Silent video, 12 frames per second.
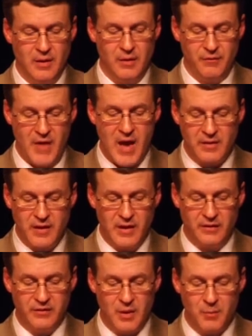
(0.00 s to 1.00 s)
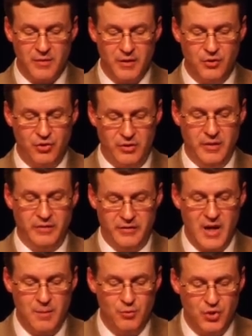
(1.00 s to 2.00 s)
fact that some of the
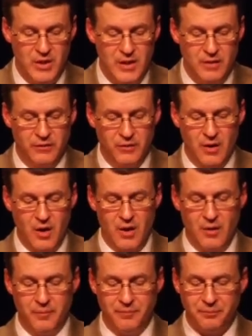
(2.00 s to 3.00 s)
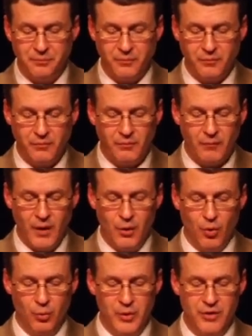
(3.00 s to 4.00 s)
same genes or
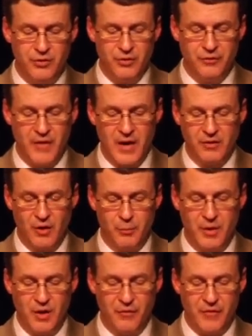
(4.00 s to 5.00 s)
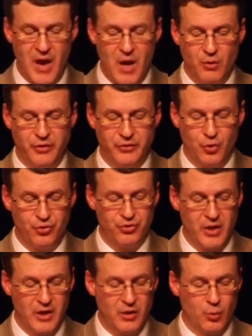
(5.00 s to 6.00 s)
regions of effect are being found
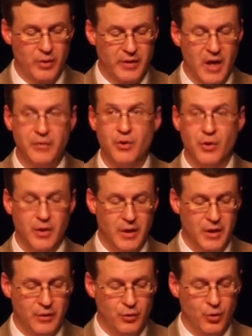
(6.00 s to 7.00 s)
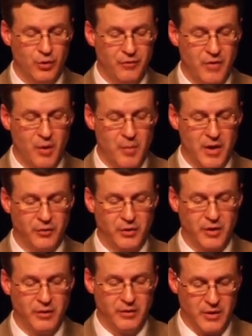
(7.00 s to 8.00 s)
associated with other
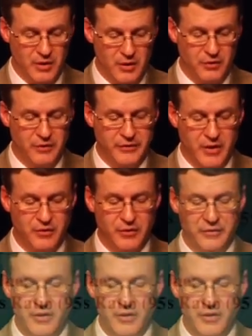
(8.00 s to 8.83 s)
neurodevelopmental conditions such as